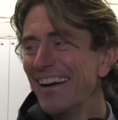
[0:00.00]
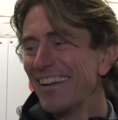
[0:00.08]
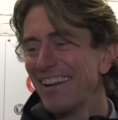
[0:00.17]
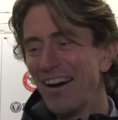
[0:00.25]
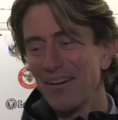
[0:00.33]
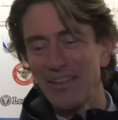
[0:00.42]

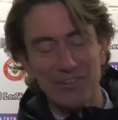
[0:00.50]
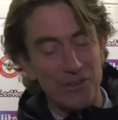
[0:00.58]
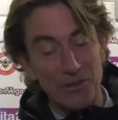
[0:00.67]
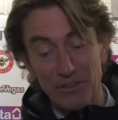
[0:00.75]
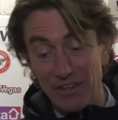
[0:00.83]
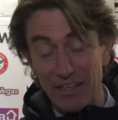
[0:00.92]
No, that's
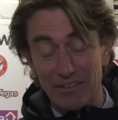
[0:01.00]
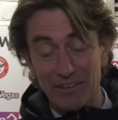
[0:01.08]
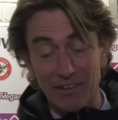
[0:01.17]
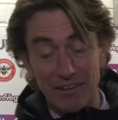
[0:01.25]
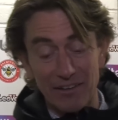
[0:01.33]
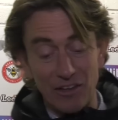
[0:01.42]
good.
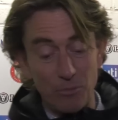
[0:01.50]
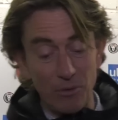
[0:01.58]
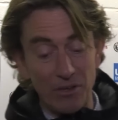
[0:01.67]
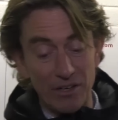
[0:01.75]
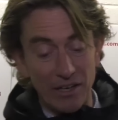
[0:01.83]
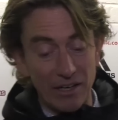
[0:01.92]
That's
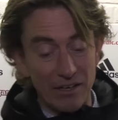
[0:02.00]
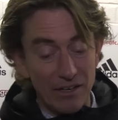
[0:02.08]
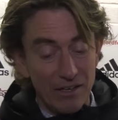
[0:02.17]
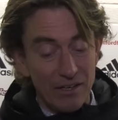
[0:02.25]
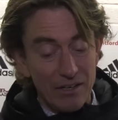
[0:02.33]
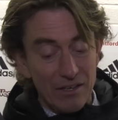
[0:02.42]
brilliant.
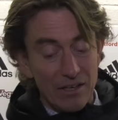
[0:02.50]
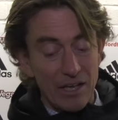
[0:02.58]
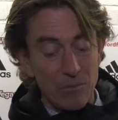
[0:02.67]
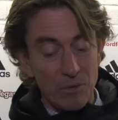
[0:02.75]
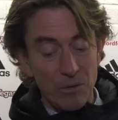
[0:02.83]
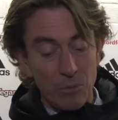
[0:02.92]

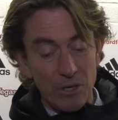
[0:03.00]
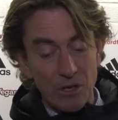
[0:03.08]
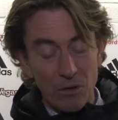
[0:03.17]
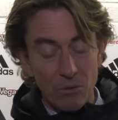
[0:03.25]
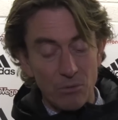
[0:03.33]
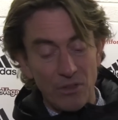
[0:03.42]
And we
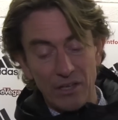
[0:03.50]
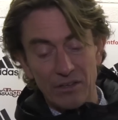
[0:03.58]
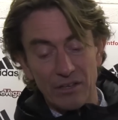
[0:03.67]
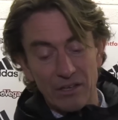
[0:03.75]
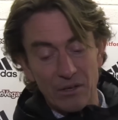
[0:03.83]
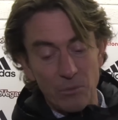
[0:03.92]
know
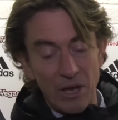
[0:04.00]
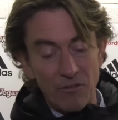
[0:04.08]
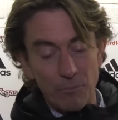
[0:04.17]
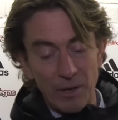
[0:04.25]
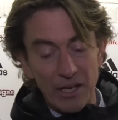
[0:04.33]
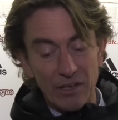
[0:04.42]
that we
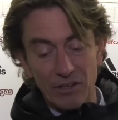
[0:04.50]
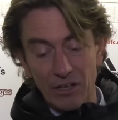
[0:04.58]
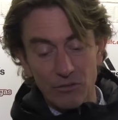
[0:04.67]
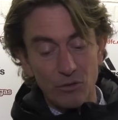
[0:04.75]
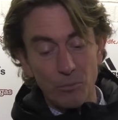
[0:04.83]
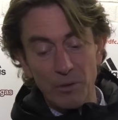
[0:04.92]
have players, and
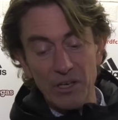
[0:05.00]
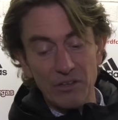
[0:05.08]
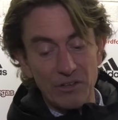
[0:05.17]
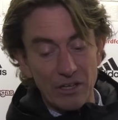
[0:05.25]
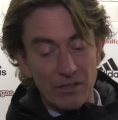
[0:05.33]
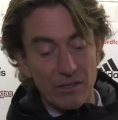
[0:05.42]
I'm so
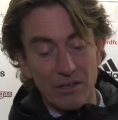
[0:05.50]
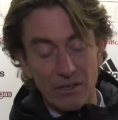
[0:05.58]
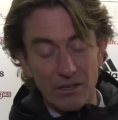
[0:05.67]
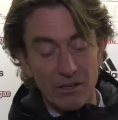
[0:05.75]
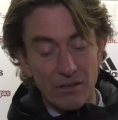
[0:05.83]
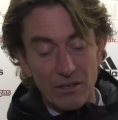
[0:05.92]
pleased that
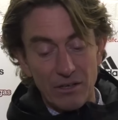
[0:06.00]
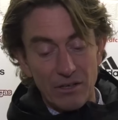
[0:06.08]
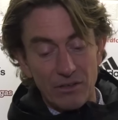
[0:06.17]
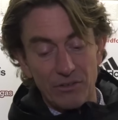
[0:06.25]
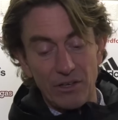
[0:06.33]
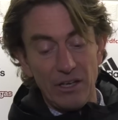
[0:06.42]

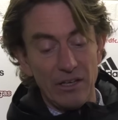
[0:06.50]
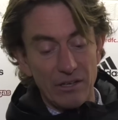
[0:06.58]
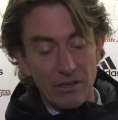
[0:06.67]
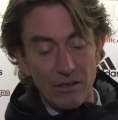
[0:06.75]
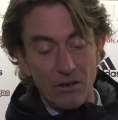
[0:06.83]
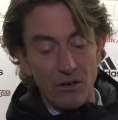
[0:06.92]
Said,
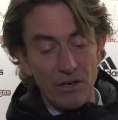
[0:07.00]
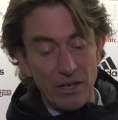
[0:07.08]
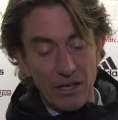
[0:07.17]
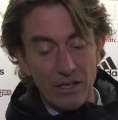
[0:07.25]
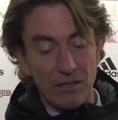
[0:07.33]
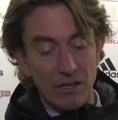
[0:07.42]

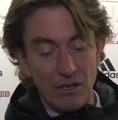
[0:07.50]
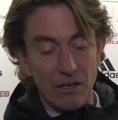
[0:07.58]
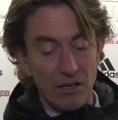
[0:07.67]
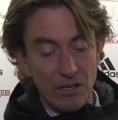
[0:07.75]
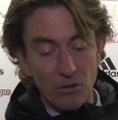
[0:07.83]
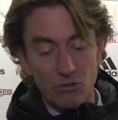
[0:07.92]
Ollie and
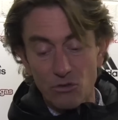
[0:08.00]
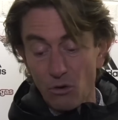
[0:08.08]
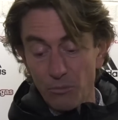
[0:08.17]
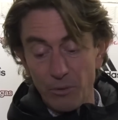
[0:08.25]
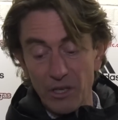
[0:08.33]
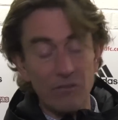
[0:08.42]
Neil
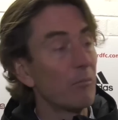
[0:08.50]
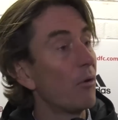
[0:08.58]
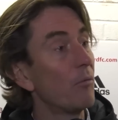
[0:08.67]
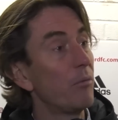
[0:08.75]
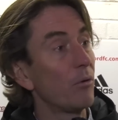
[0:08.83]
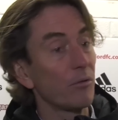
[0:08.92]
scored, but even
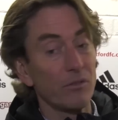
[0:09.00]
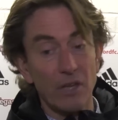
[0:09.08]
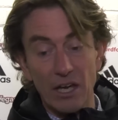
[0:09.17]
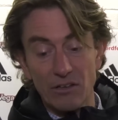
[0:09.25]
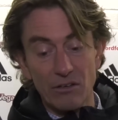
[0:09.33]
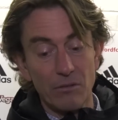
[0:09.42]
more important,
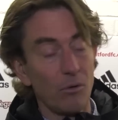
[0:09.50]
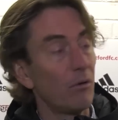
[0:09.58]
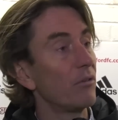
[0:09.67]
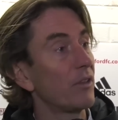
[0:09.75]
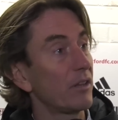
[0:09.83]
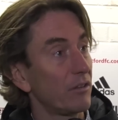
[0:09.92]
actually
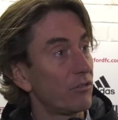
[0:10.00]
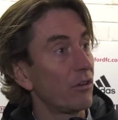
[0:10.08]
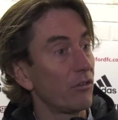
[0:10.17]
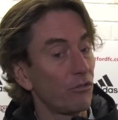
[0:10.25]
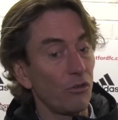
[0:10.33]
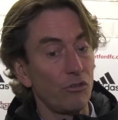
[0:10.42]
more, that
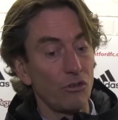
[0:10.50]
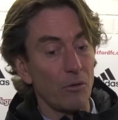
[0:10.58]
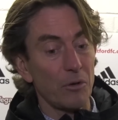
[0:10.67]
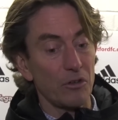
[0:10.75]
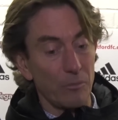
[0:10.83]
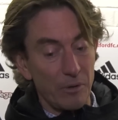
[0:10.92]
Serge is
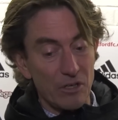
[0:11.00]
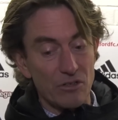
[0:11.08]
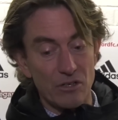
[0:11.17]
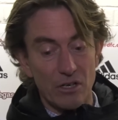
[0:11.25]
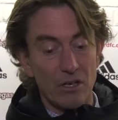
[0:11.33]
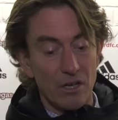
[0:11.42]
coming on the
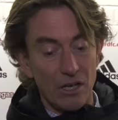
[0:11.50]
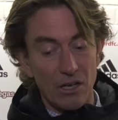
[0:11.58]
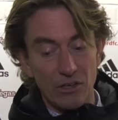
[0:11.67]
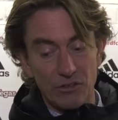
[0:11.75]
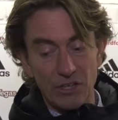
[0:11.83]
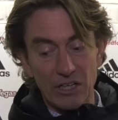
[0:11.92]
pitch
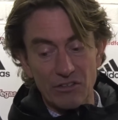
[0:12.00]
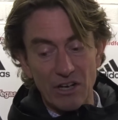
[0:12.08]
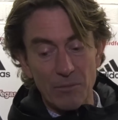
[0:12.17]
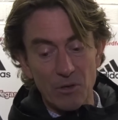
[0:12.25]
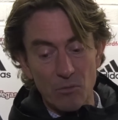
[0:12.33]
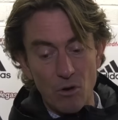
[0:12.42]
second
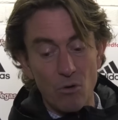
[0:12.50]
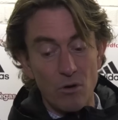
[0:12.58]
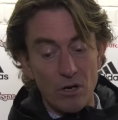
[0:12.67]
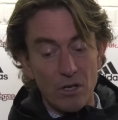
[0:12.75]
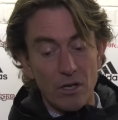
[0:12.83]
time in a row.